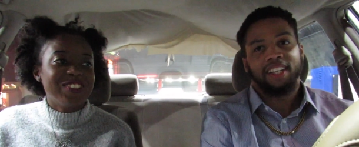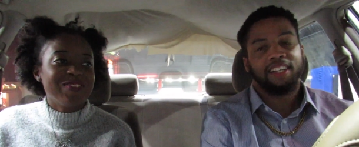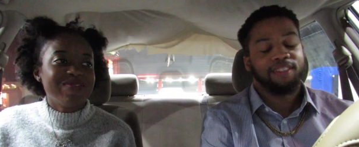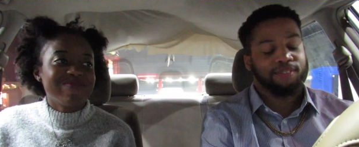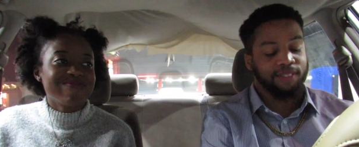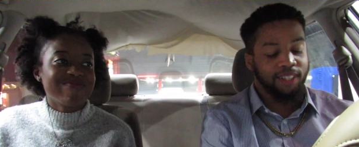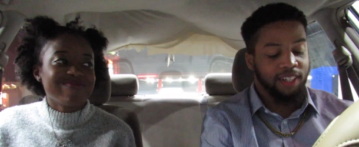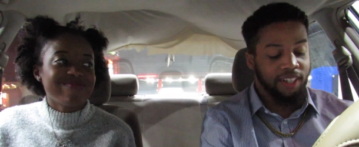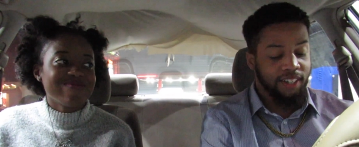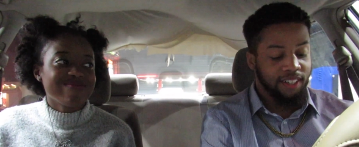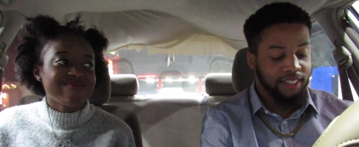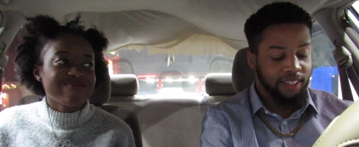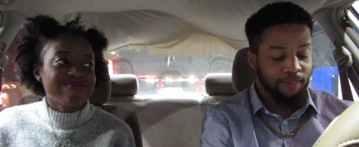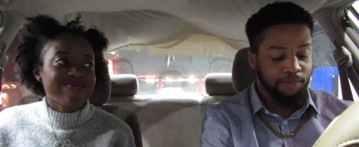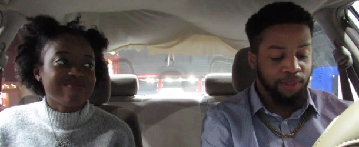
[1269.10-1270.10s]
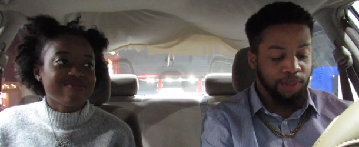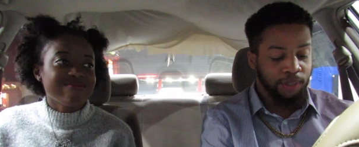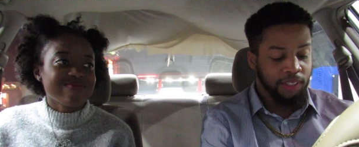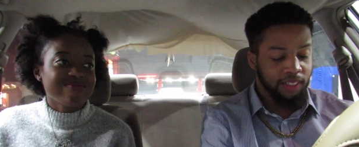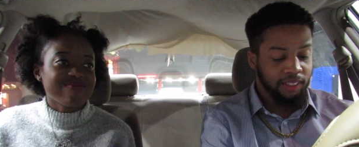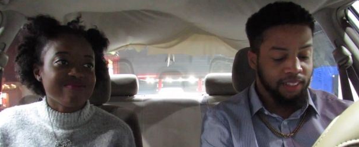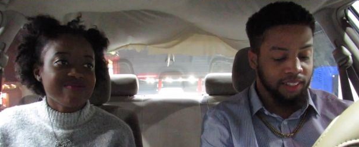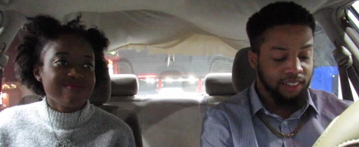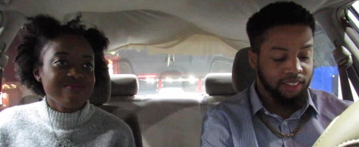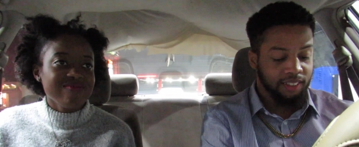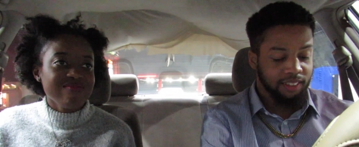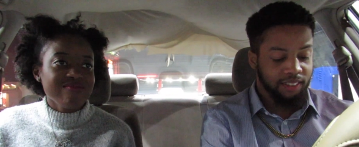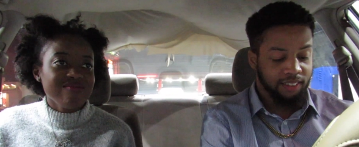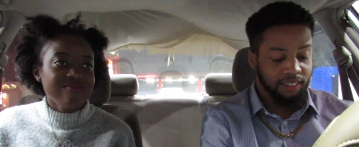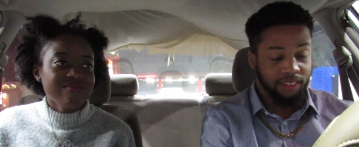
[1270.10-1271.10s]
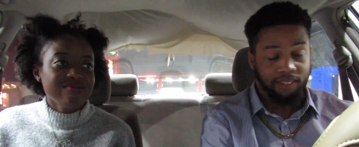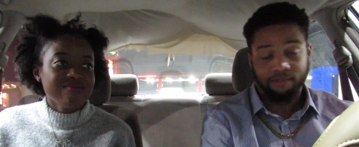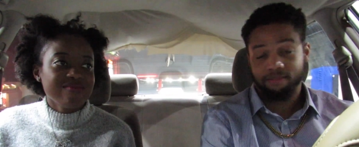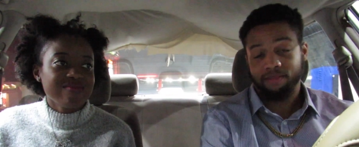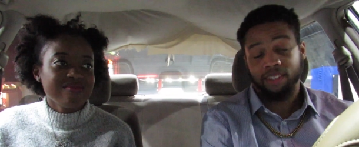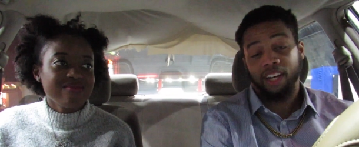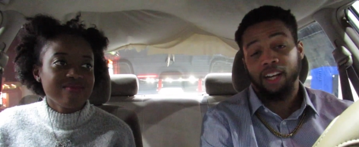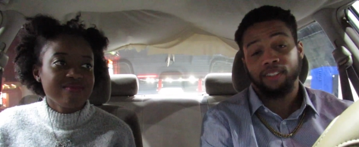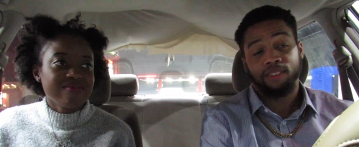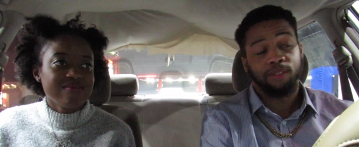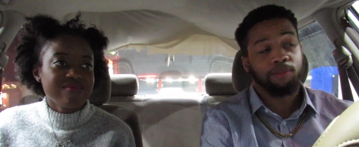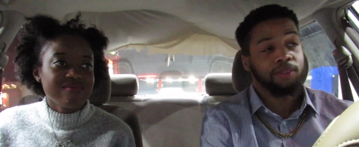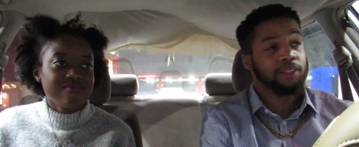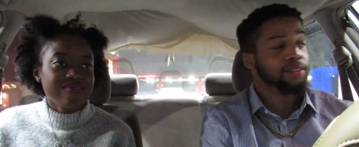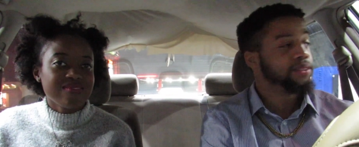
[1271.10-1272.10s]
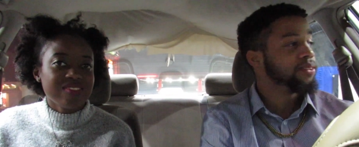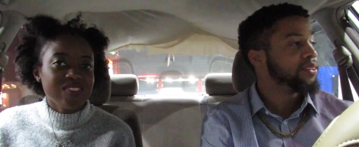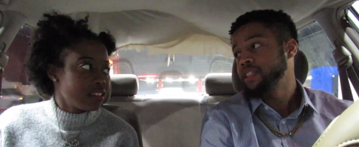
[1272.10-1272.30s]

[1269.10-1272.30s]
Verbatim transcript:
Speaker 1: here for y'all. I'm doing this because God told me to.